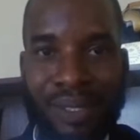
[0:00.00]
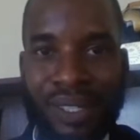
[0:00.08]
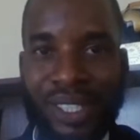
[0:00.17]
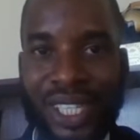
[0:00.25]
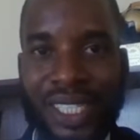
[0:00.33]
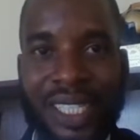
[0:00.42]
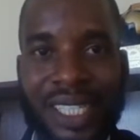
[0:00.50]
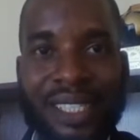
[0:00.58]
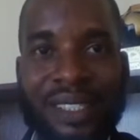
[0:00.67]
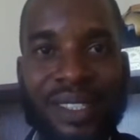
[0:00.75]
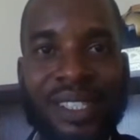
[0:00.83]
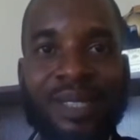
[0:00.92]
So share the
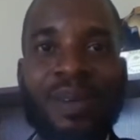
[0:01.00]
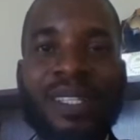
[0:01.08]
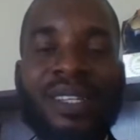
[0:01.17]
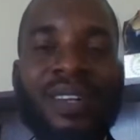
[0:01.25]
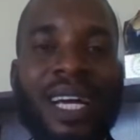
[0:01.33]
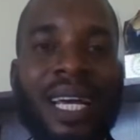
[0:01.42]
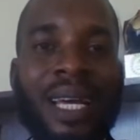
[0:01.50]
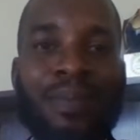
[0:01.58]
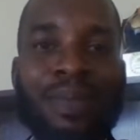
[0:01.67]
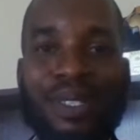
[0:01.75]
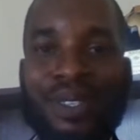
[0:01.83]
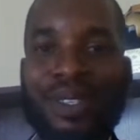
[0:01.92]
link to this particular
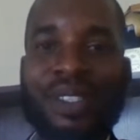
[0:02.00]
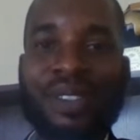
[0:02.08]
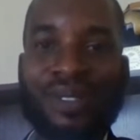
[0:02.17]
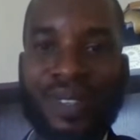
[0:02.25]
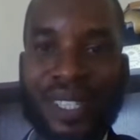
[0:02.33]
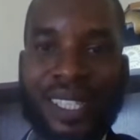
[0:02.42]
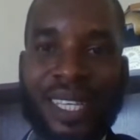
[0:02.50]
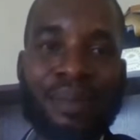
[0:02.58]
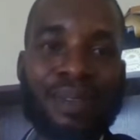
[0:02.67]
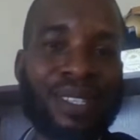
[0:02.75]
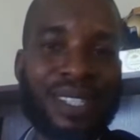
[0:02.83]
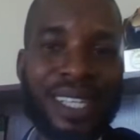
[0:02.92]
episode with them
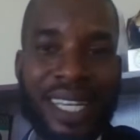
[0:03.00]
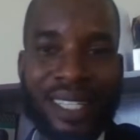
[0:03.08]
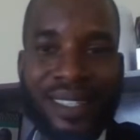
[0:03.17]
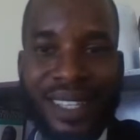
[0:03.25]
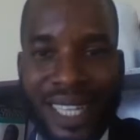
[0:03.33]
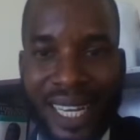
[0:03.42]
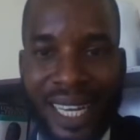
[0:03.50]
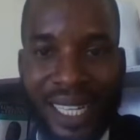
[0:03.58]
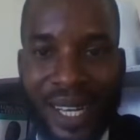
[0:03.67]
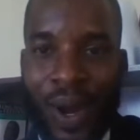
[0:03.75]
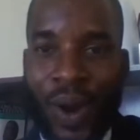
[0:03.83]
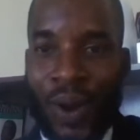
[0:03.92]
so they get to learn
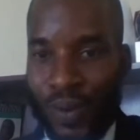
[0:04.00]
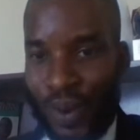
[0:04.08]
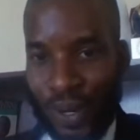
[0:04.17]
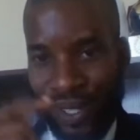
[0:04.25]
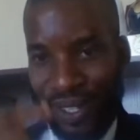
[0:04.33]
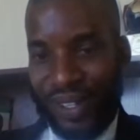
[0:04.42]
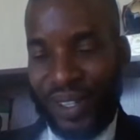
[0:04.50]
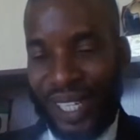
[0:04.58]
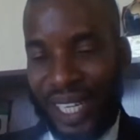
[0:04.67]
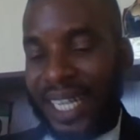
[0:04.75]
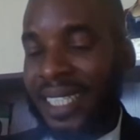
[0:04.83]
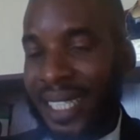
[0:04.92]
what you're
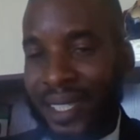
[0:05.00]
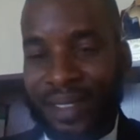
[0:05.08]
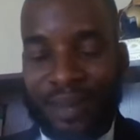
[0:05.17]
learning.